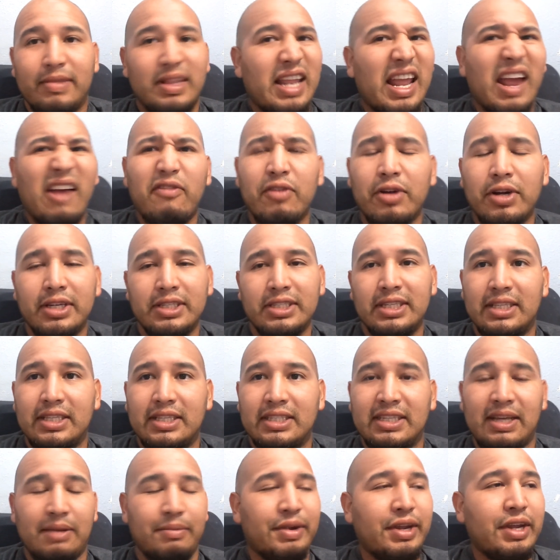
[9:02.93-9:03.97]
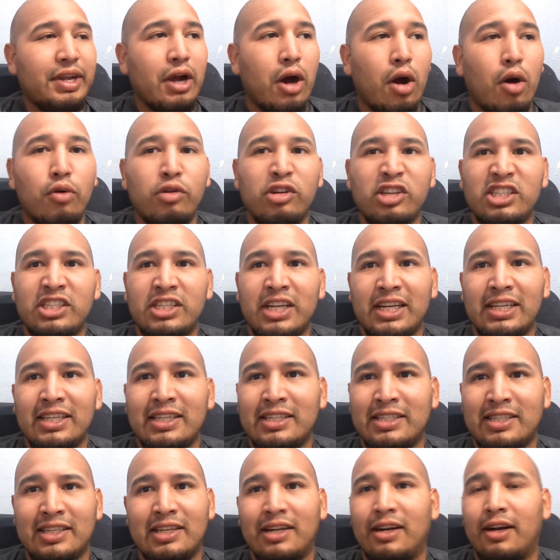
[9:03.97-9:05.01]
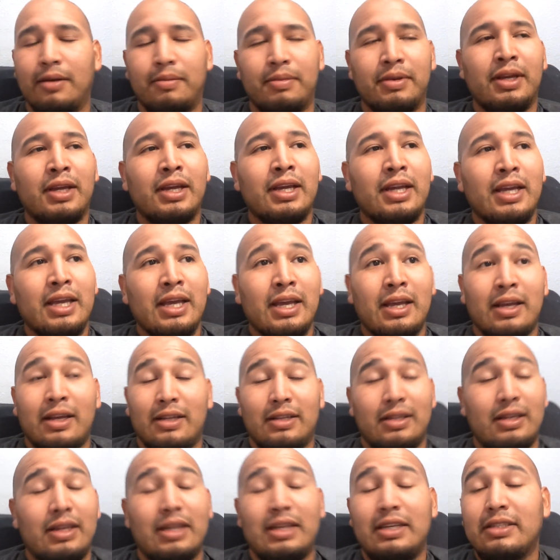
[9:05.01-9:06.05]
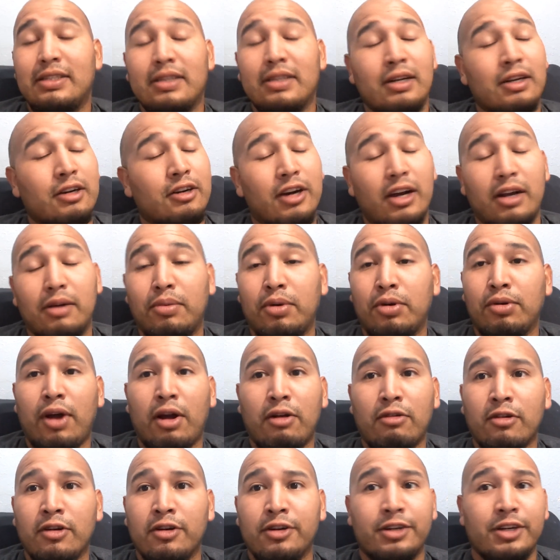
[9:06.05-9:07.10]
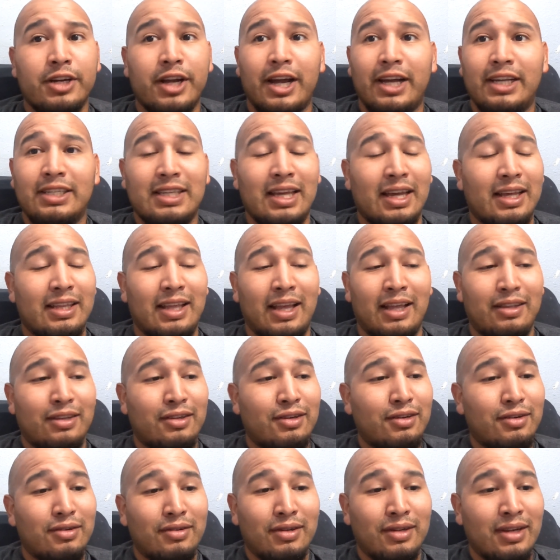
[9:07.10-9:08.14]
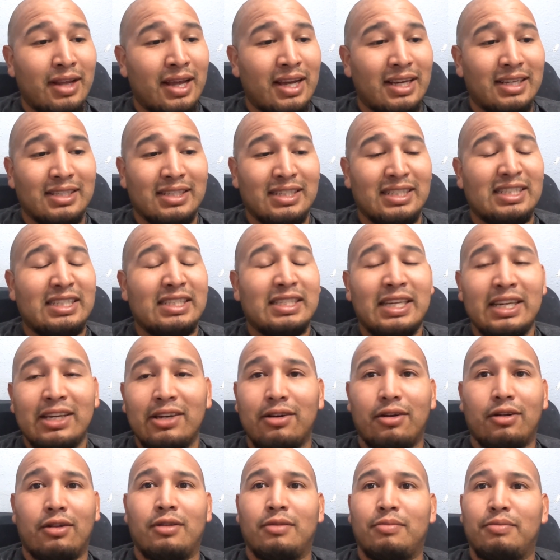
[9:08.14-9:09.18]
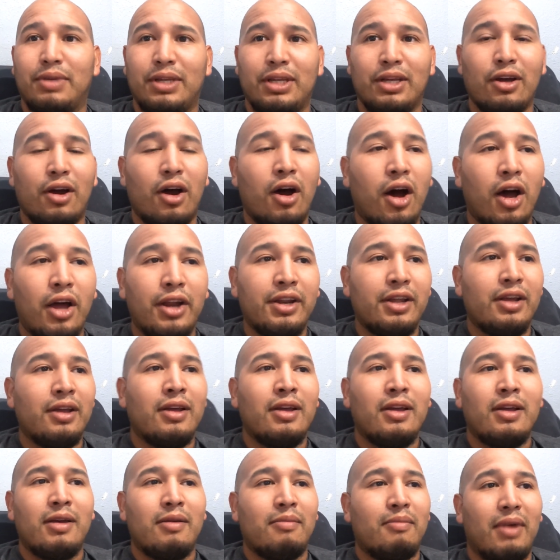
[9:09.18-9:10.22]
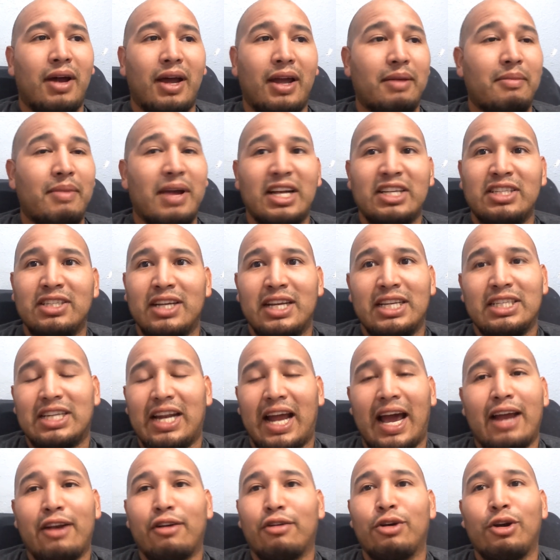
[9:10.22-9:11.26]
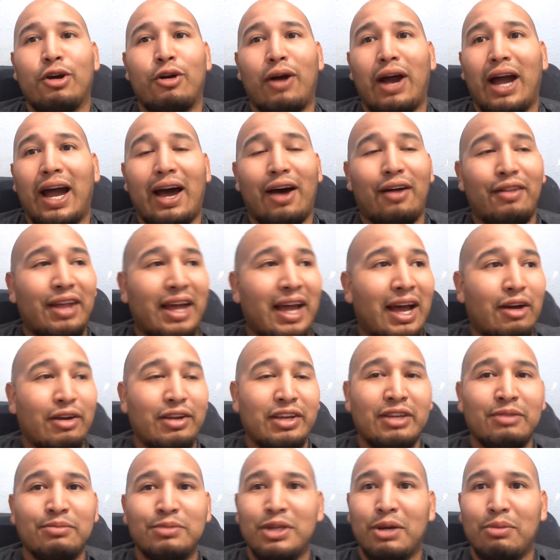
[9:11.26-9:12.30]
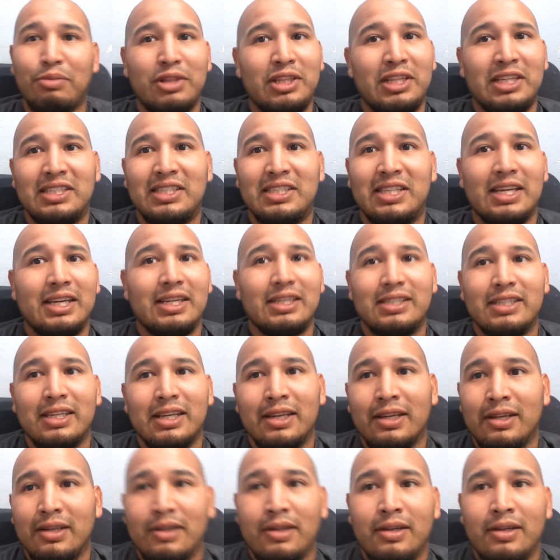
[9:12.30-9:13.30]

Never does it the same. He always changes it up. He's an incredible route runner, guys. That dude has skill beyond my imagination. I don't know how the hell he comes up with these things.